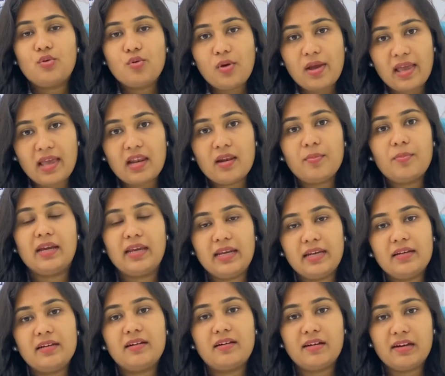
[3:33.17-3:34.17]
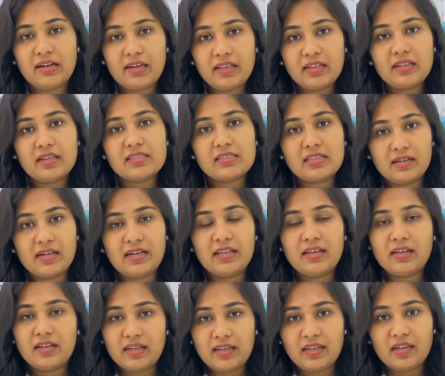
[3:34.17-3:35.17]
to help in treating this
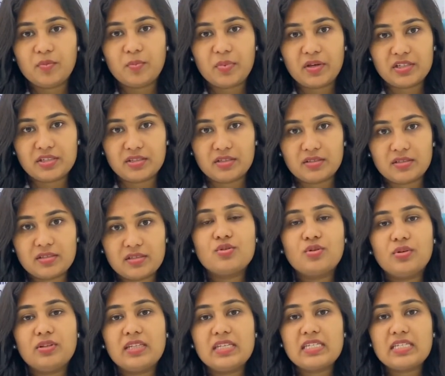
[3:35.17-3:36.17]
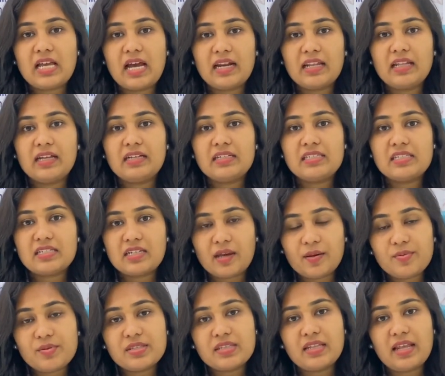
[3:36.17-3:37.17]
critically ill patient. So these are the
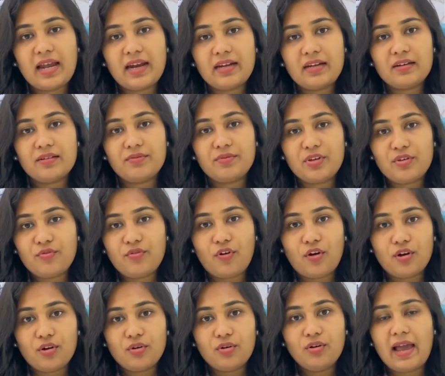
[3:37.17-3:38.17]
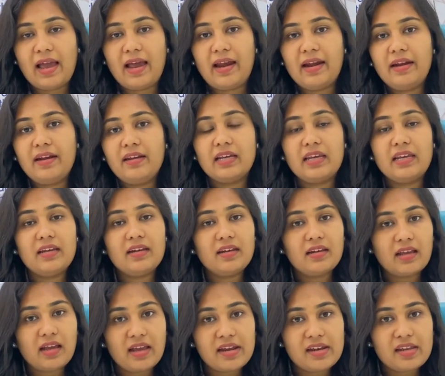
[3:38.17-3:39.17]
steps that we follow, and in
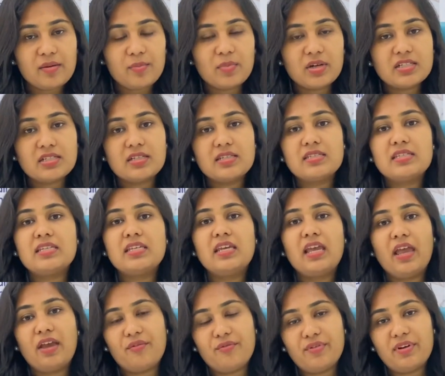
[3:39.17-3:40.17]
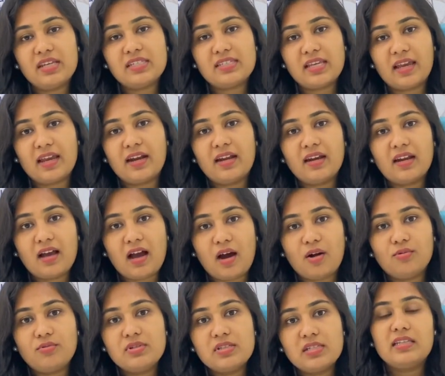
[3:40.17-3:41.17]
an emergency every second
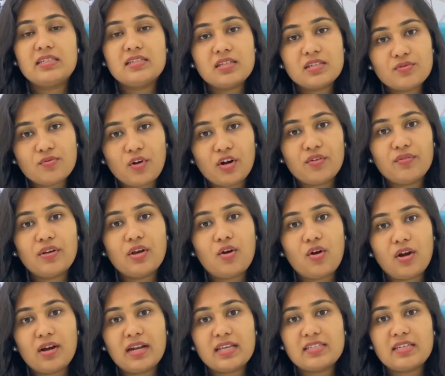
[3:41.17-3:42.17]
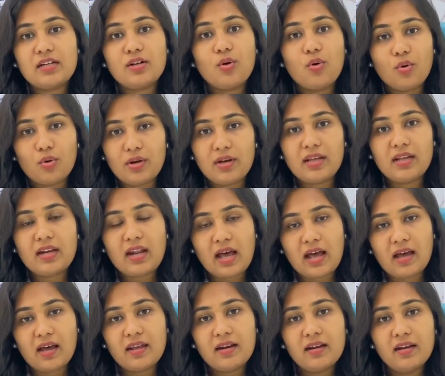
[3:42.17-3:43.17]
counts. This is what we call as a golden
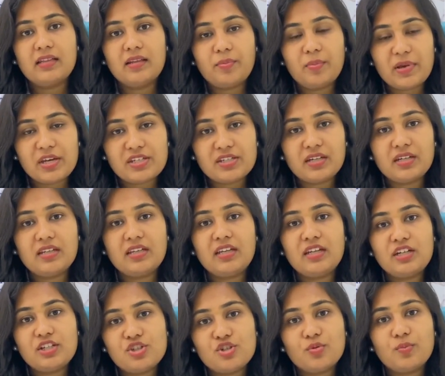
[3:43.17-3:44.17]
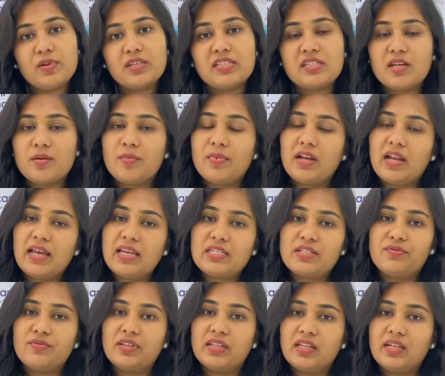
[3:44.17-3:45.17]
hour. The patient needs to be stabilized
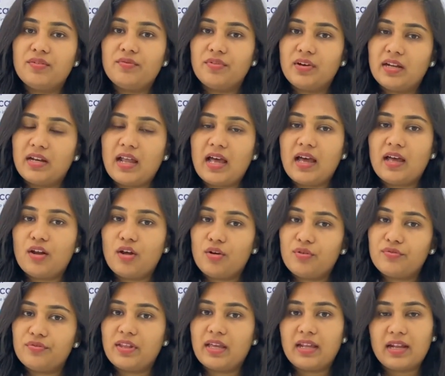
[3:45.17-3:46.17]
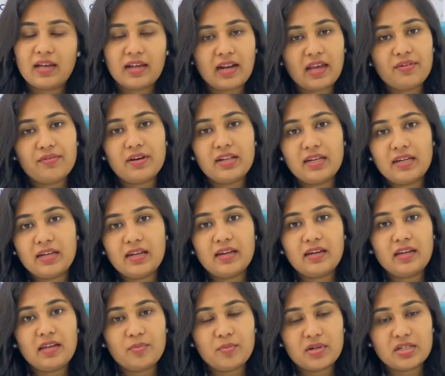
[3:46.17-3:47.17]
within 1 hour of their arrival in an
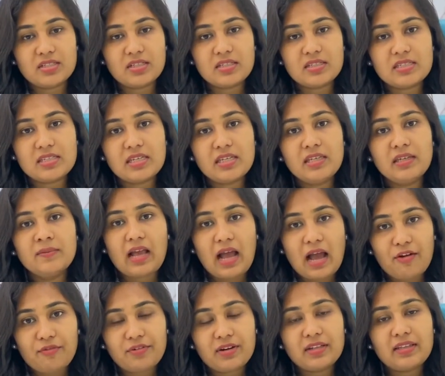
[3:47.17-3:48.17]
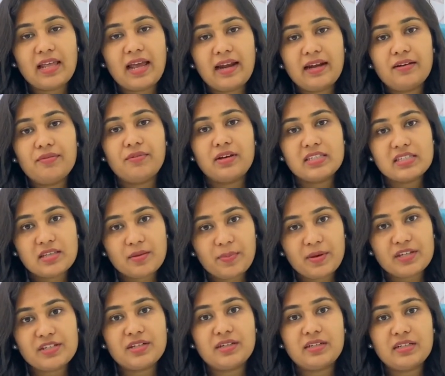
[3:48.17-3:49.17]
emergency. After that, once the
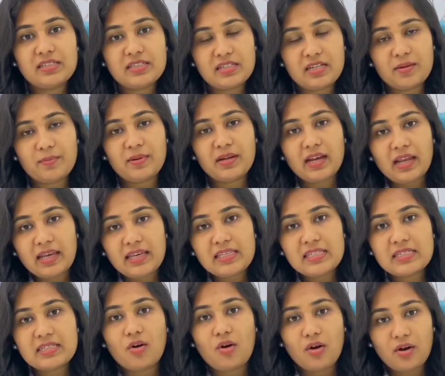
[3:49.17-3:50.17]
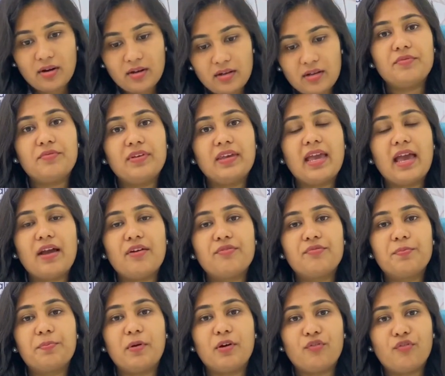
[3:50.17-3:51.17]
patient is stabilized or we
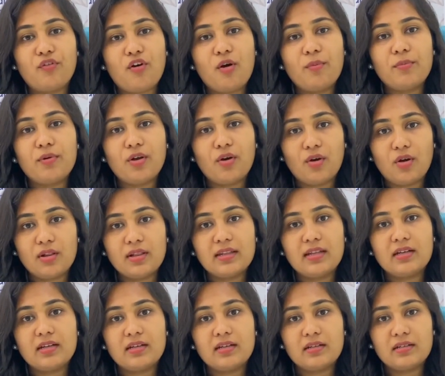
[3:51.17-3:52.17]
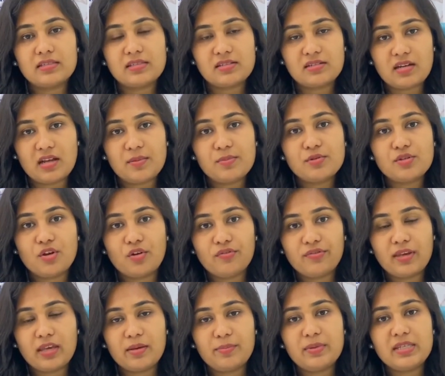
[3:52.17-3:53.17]
have performed all the steps of
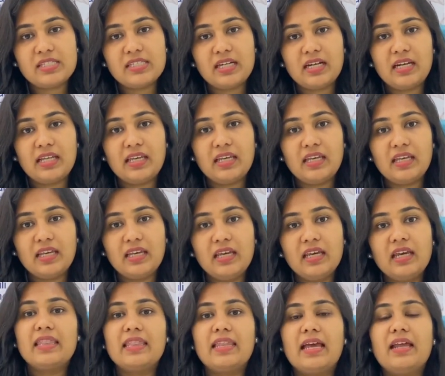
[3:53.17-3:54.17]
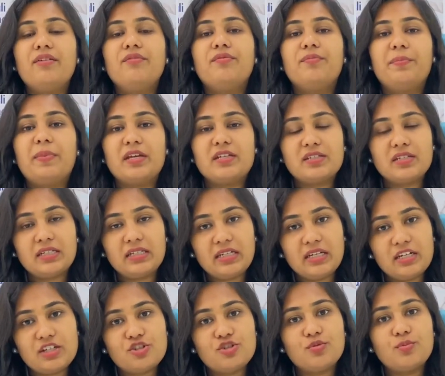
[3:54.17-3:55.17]
ABCDE, then patient
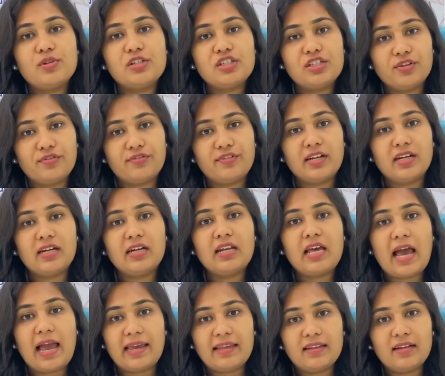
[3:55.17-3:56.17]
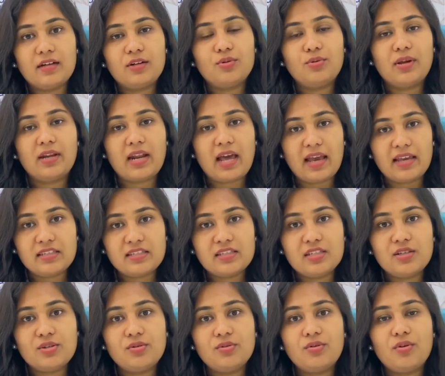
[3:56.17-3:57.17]
needs to be shifted either to an
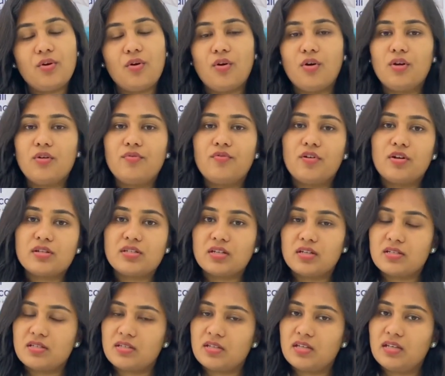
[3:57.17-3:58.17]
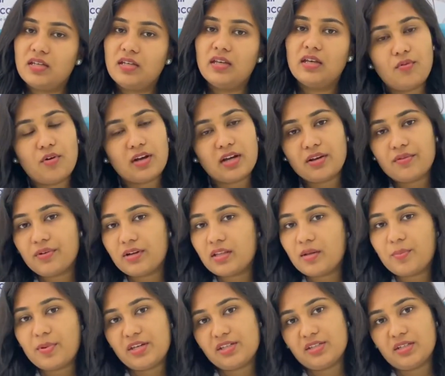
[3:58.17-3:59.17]
ICU or for surgery, whatever the
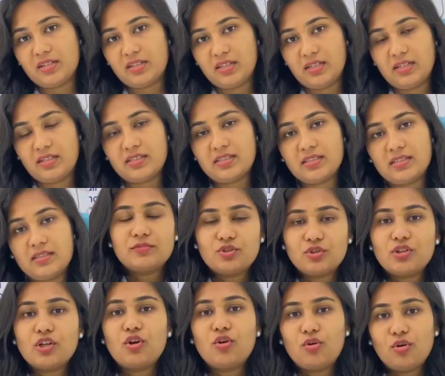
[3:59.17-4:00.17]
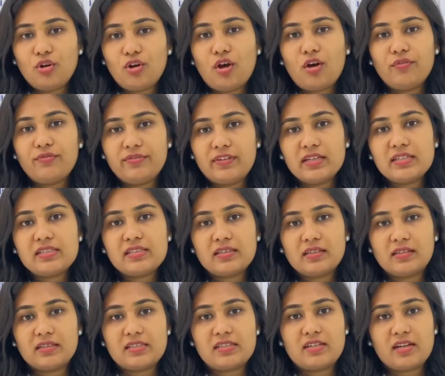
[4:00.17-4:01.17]
patient needs. So the goal of these
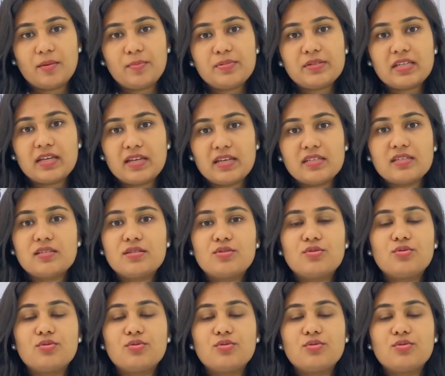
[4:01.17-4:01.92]
steps is